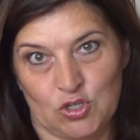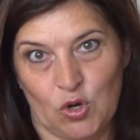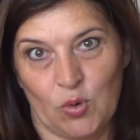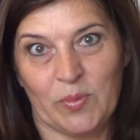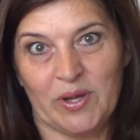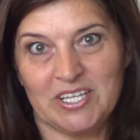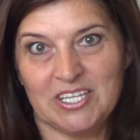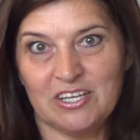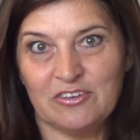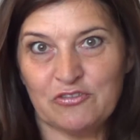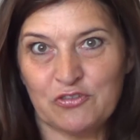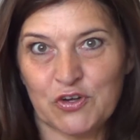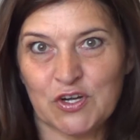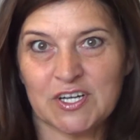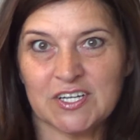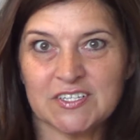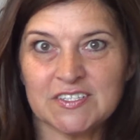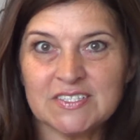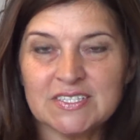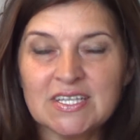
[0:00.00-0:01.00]
Romani
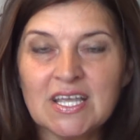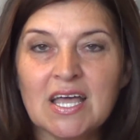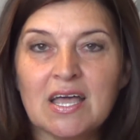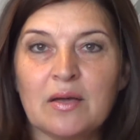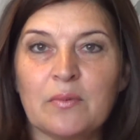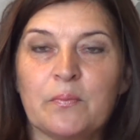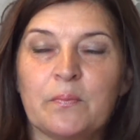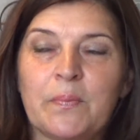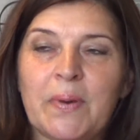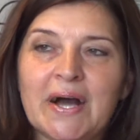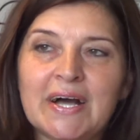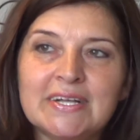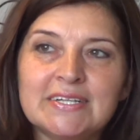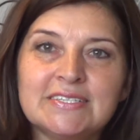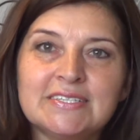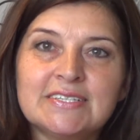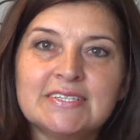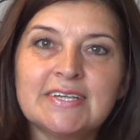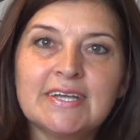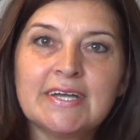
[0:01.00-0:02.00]
first,
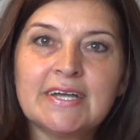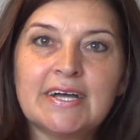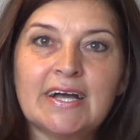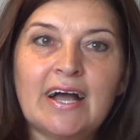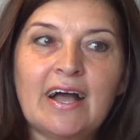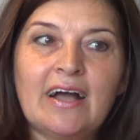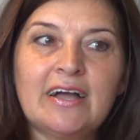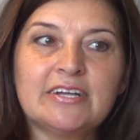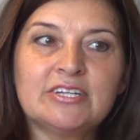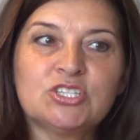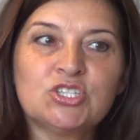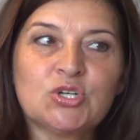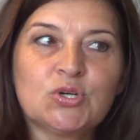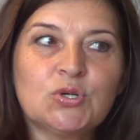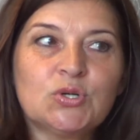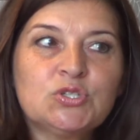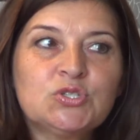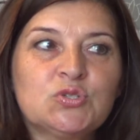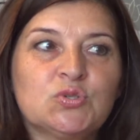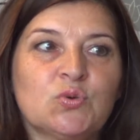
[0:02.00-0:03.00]
but I
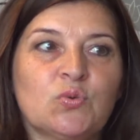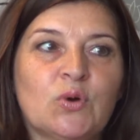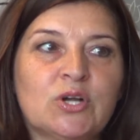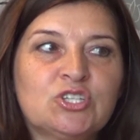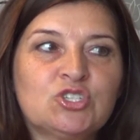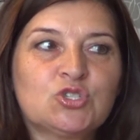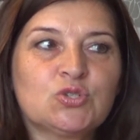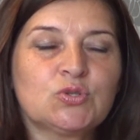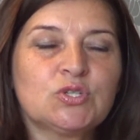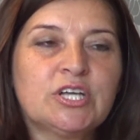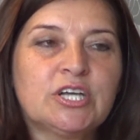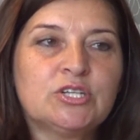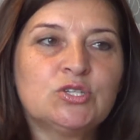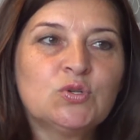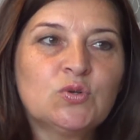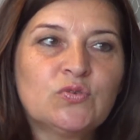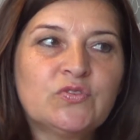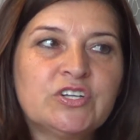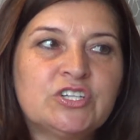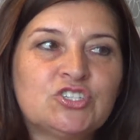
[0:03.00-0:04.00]
thought, what should I
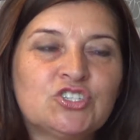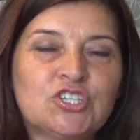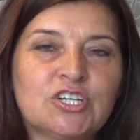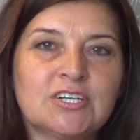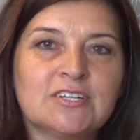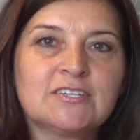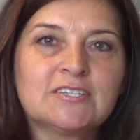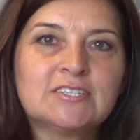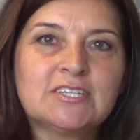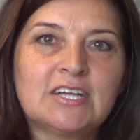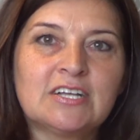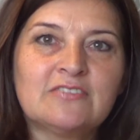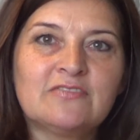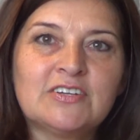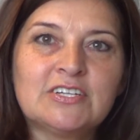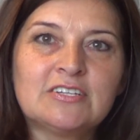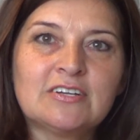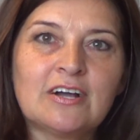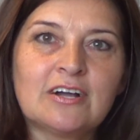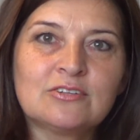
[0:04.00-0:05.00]
do with children and
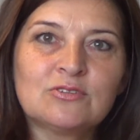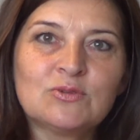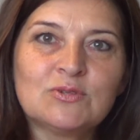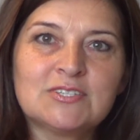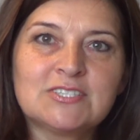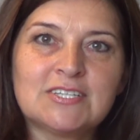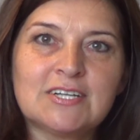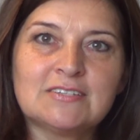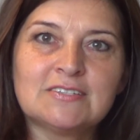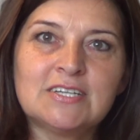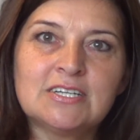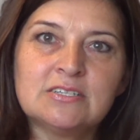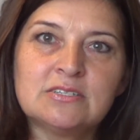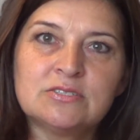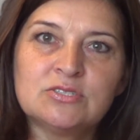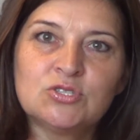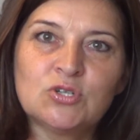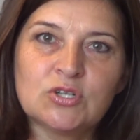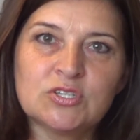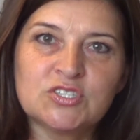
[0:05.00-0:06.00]
with adults that
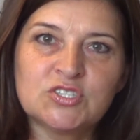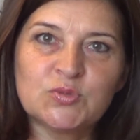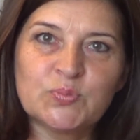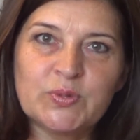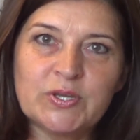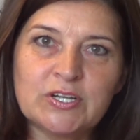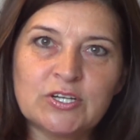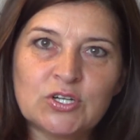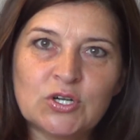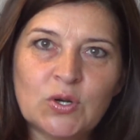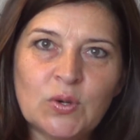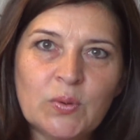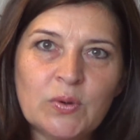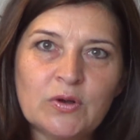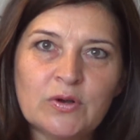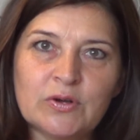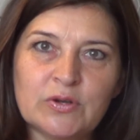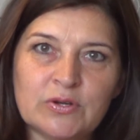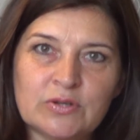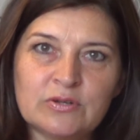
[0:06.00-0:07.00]
they don't speak
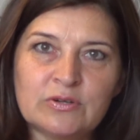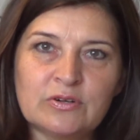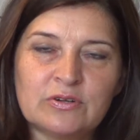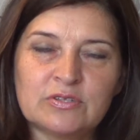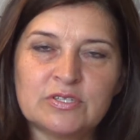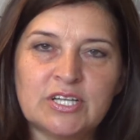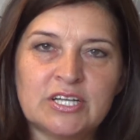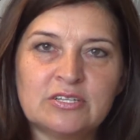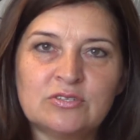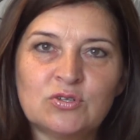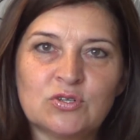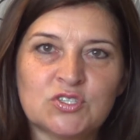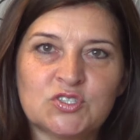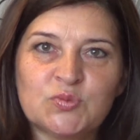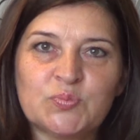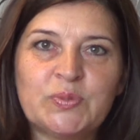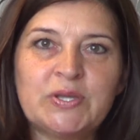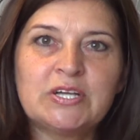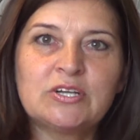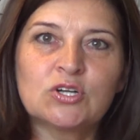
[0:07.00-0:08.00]

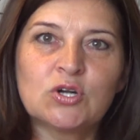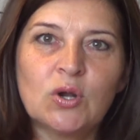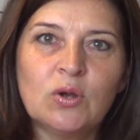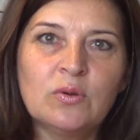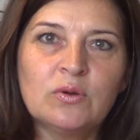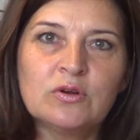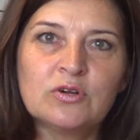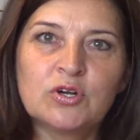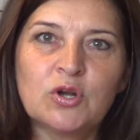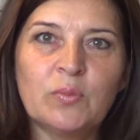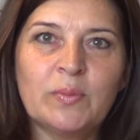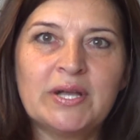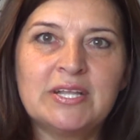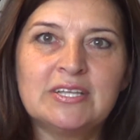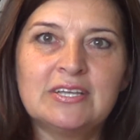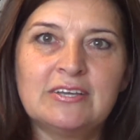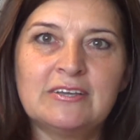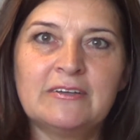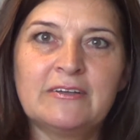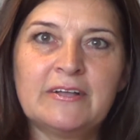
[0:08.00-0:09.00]

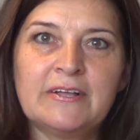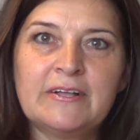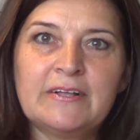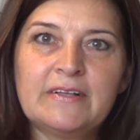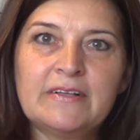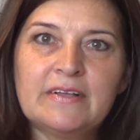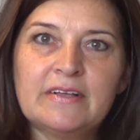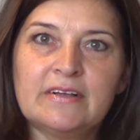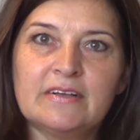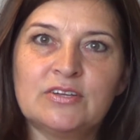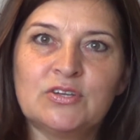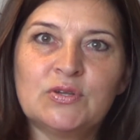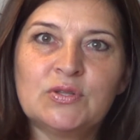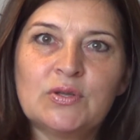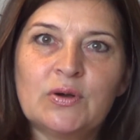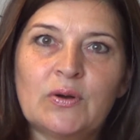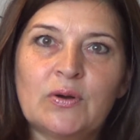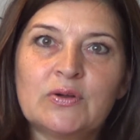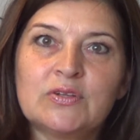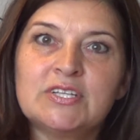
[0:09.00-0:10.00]
Romani? You
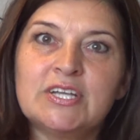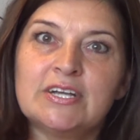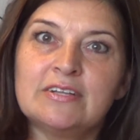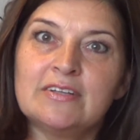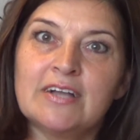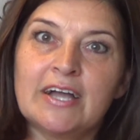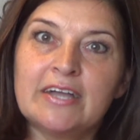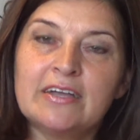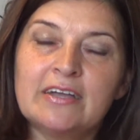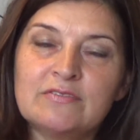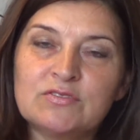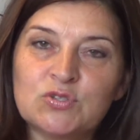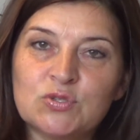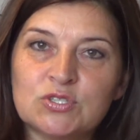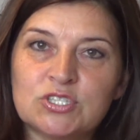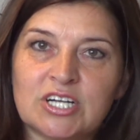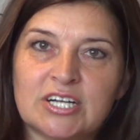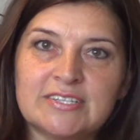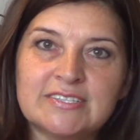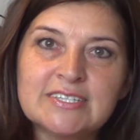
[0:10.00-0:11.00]
know, then I have
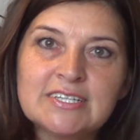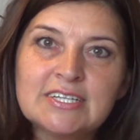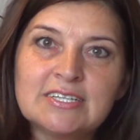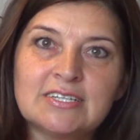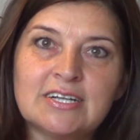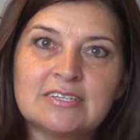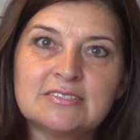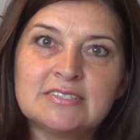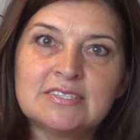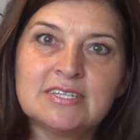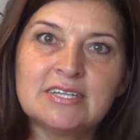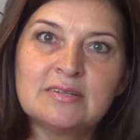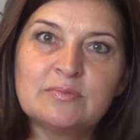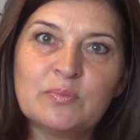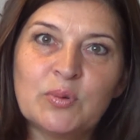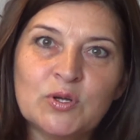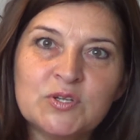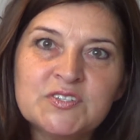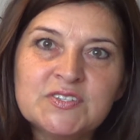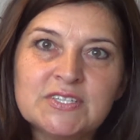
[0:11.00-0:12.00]
to translate that
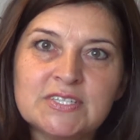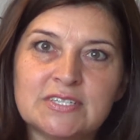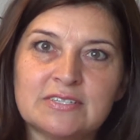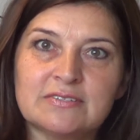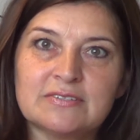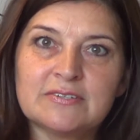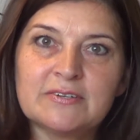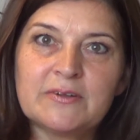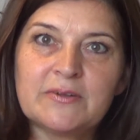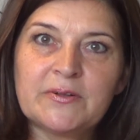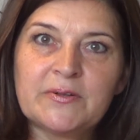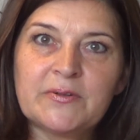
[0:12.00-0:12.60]
in Bosnian.